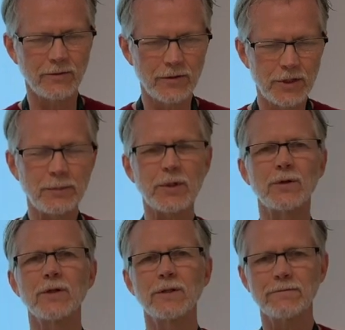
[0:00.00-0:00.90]

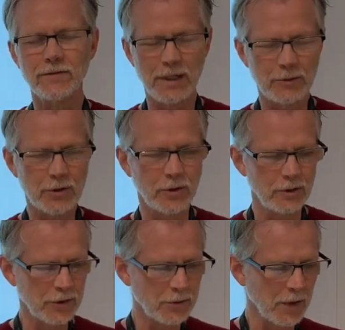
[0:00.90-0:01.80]
typical inflammatory
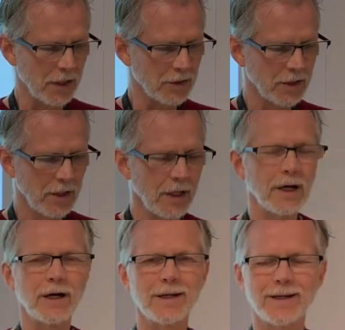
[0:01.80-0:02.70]
response,
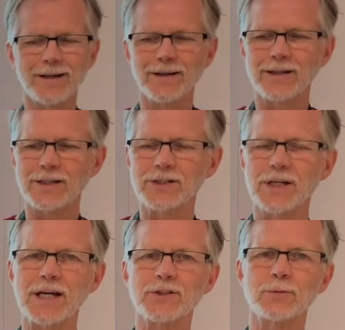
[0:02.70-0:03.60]
again
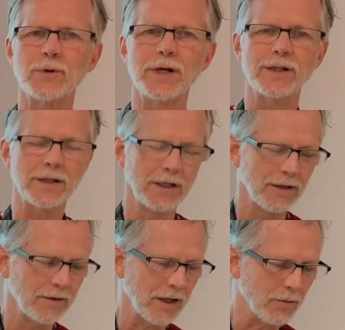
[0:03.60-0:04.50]
exacerbating
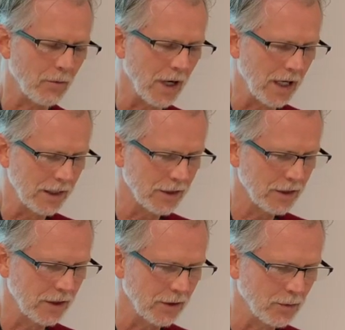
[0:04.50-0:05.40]
that
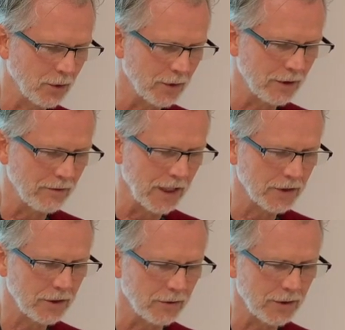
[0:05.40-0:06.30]
rise in the pulmonary
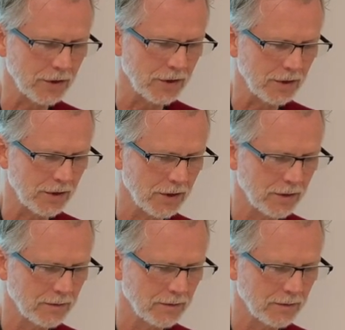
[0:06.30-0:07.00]
vascular resistance.